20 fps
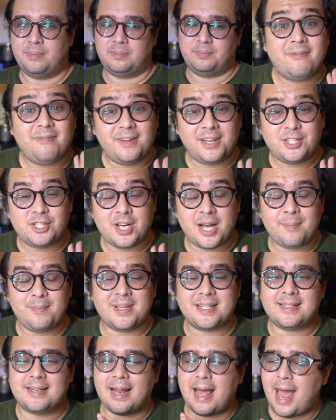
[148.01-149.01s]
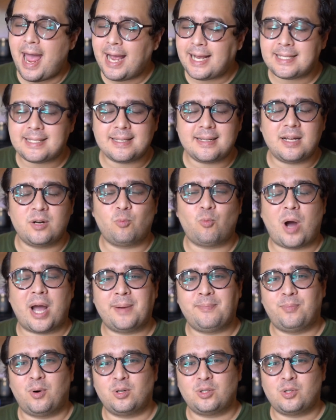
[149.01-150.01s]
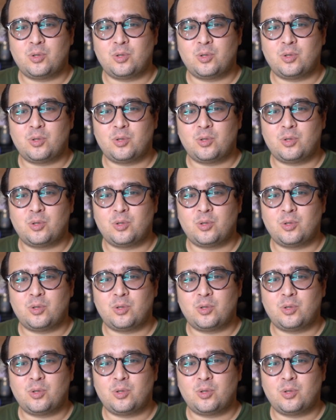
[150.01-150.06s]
Figjam is an excellent whiteboard